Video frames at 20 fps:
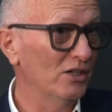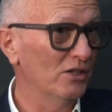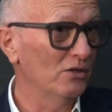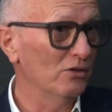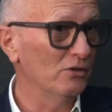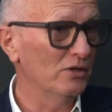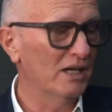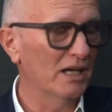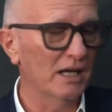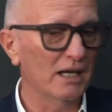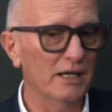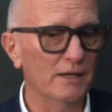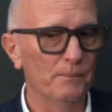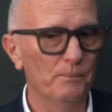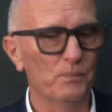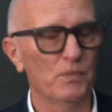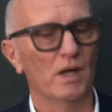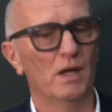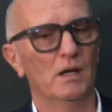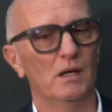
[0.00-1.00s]
the UK.
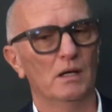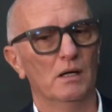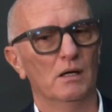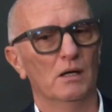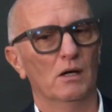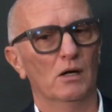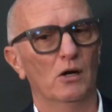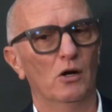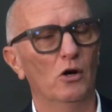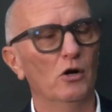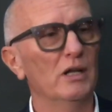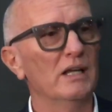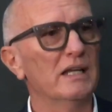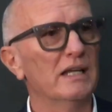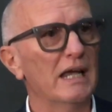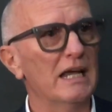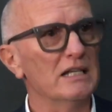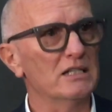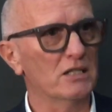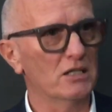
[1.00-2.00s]
Early
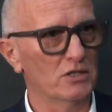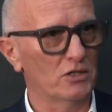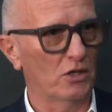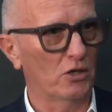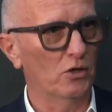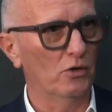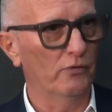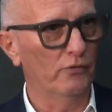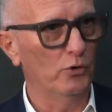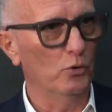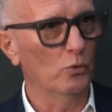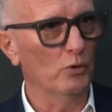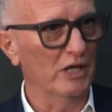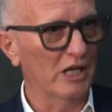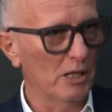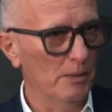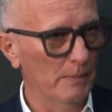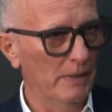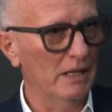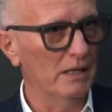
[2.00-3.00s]
days, because the curfew only
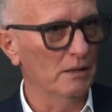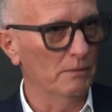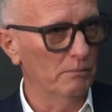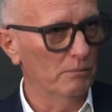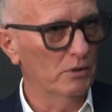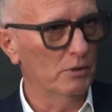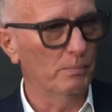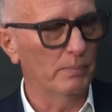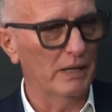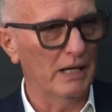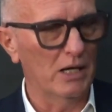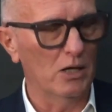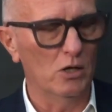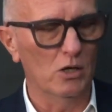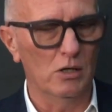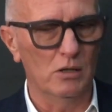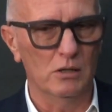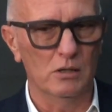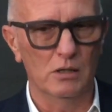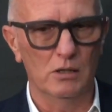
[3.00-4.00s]
came into play
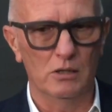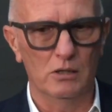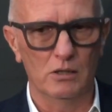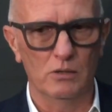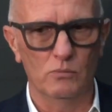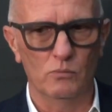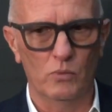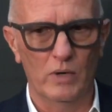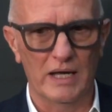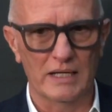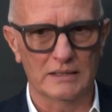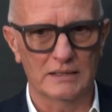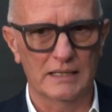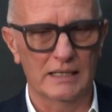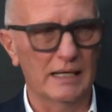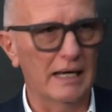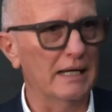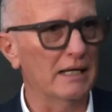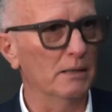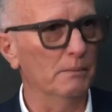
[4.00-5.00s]
on Wednesday
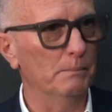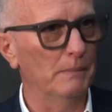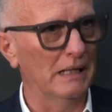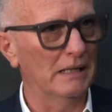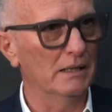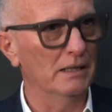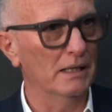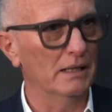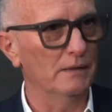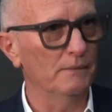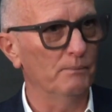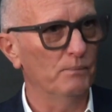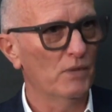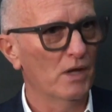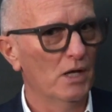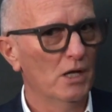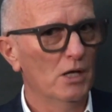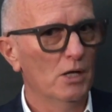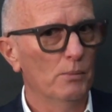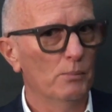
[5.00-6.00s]
night at midnight.
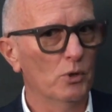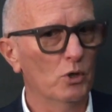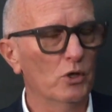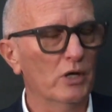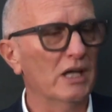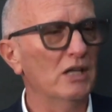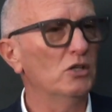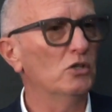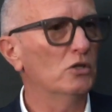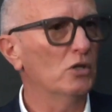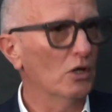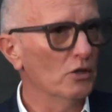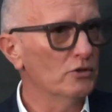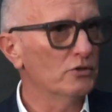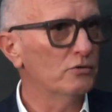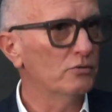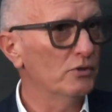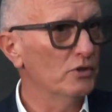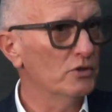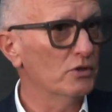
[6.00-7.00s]
But look, it
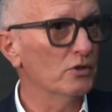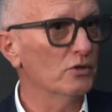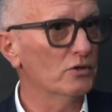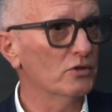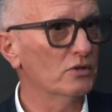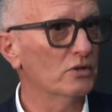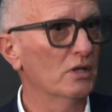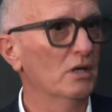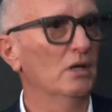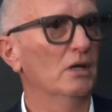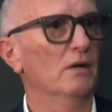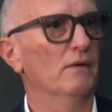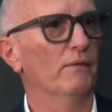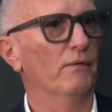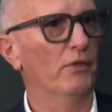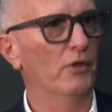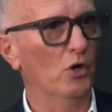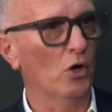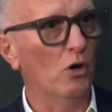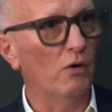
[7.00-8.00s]
does reduce
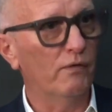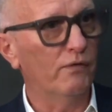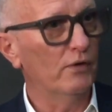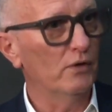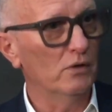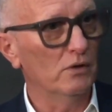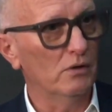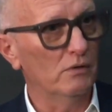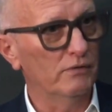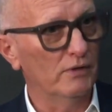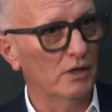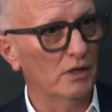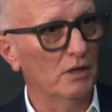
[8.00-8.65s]
the offer of